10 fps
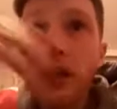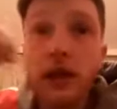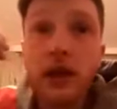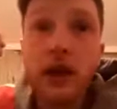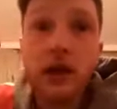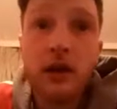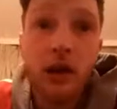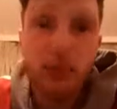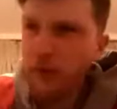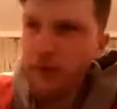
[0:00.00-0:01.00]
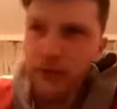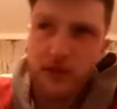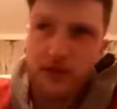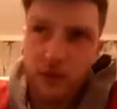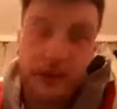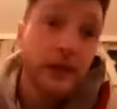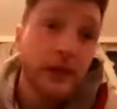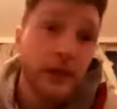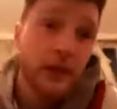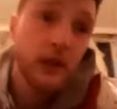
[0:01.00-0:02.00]
Yeah, I think it's still there.
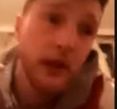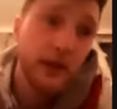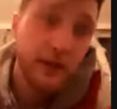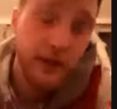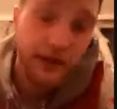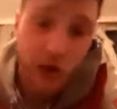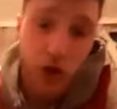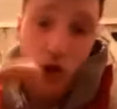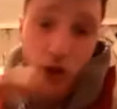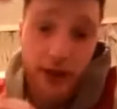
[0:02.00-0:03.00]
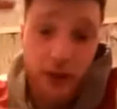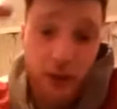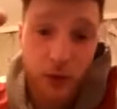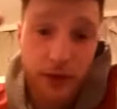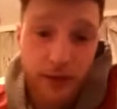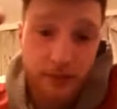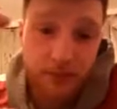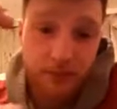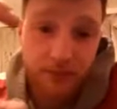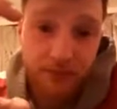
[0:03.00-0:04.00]
There's a shot they do, innit?
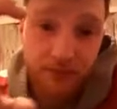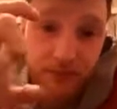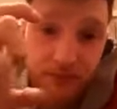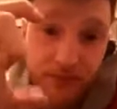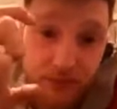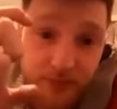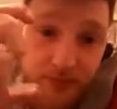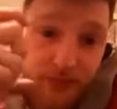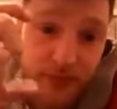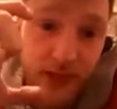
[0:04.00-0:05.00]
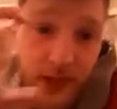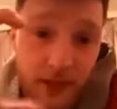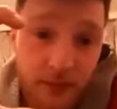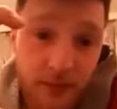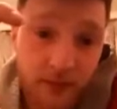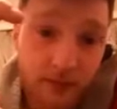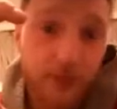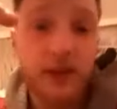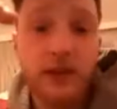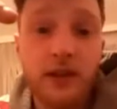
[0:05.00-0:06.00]
Yeah.
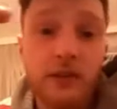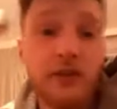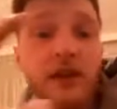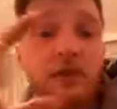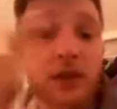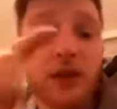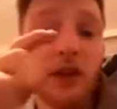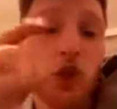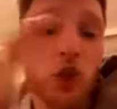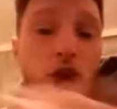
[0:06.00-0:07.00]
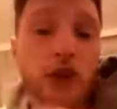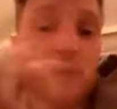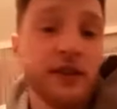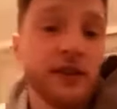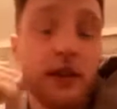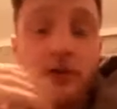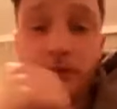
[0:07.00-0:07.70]
Take 3 of these shots, your nights are done,